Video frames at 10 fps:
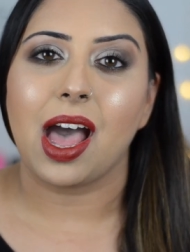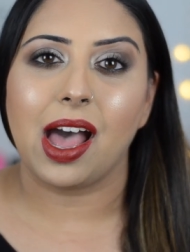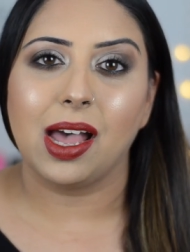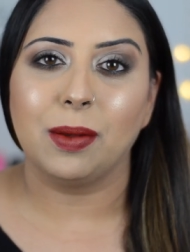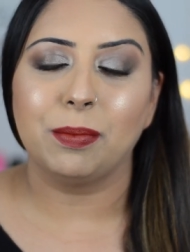
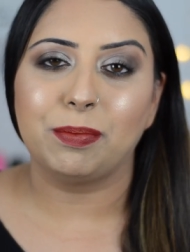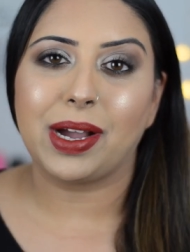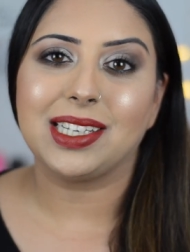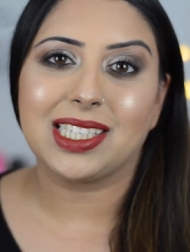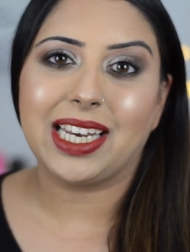
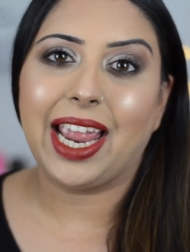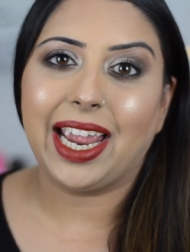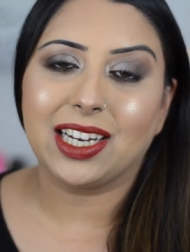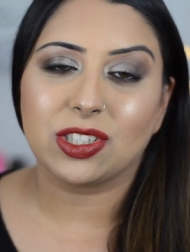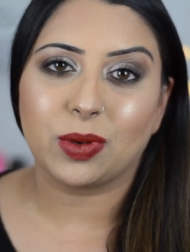But
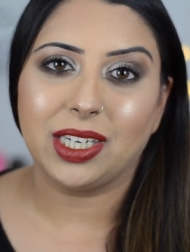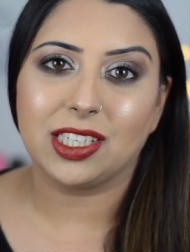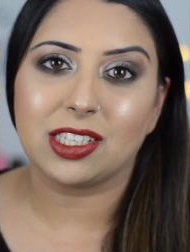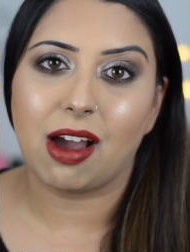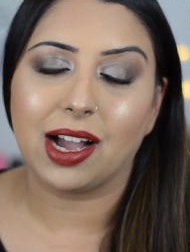today I just wanted
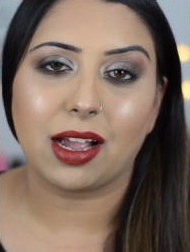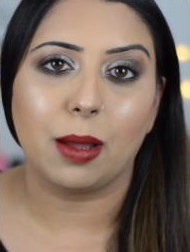to talk